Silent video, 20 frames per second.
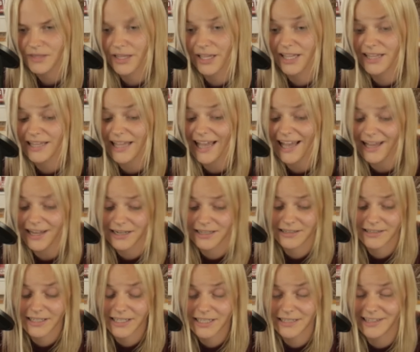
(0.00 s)
And
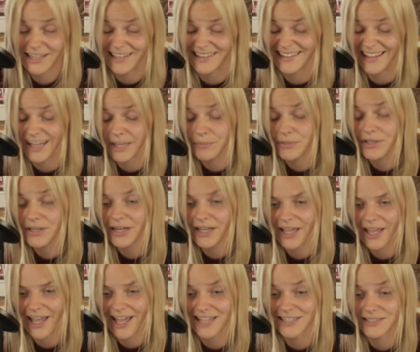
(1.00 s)
Arata, the Tamer,
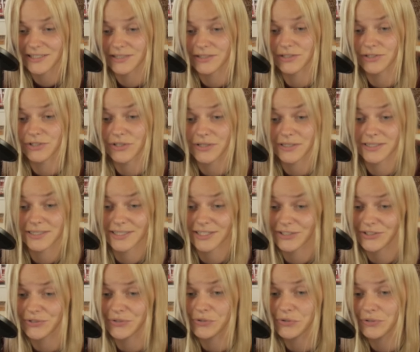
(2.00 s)
has
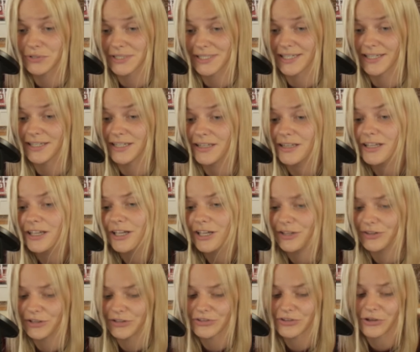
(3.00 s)
such cool skill.
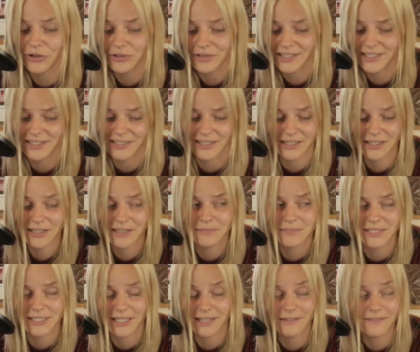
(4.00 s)
Not only he
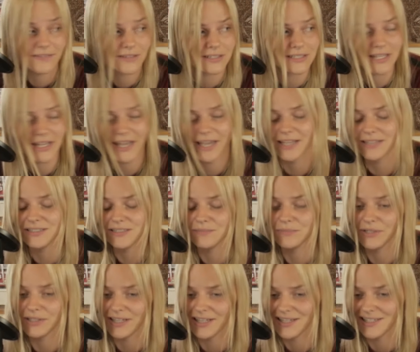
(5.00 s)
himself is edgy,
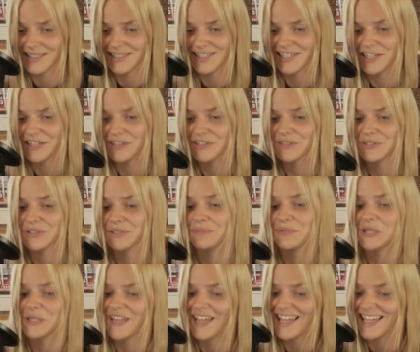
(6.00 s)
but his skill is
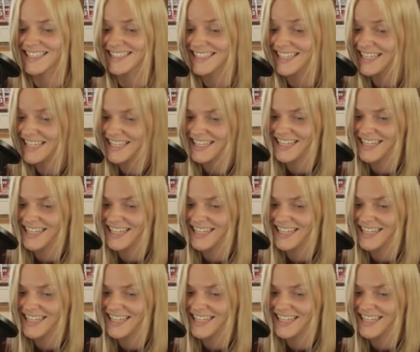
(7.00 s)
super nice.